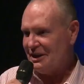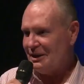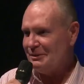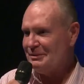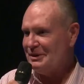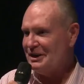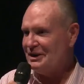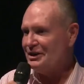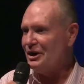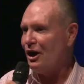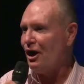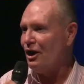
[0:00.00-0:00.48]
gave
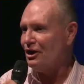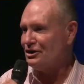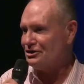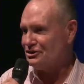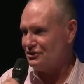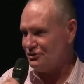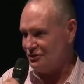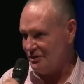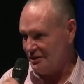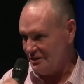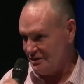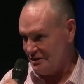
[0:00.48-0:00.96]
me an
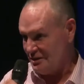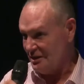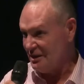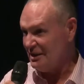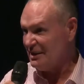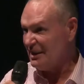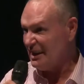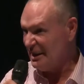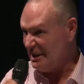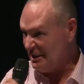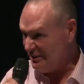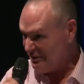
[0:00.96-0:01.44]
ostrich.
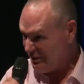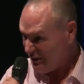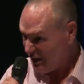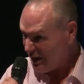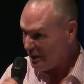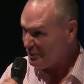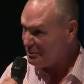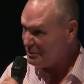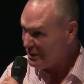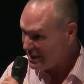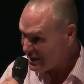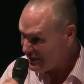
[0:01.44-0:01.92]
Can you
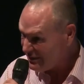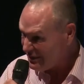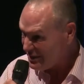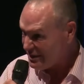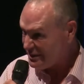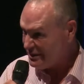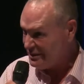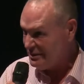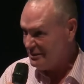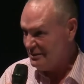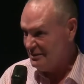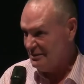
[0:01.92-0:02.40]
fucking believe
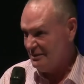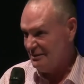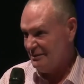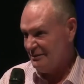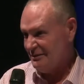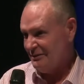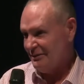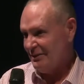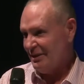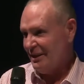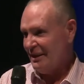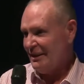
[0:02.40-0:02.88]
it?
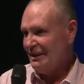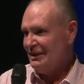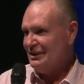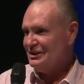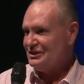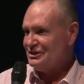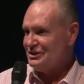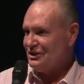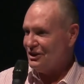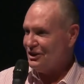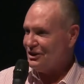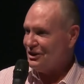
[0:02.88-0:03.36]

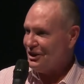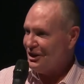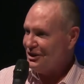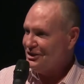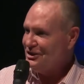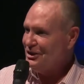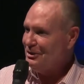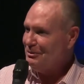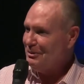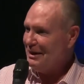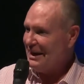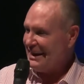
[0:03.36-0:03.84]
So I
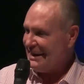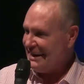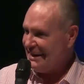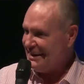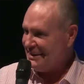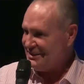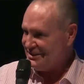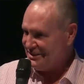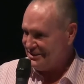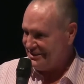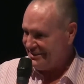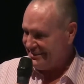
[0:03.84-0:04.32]
got number
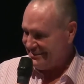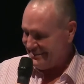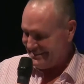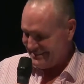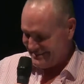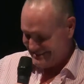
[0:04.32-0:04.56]
8.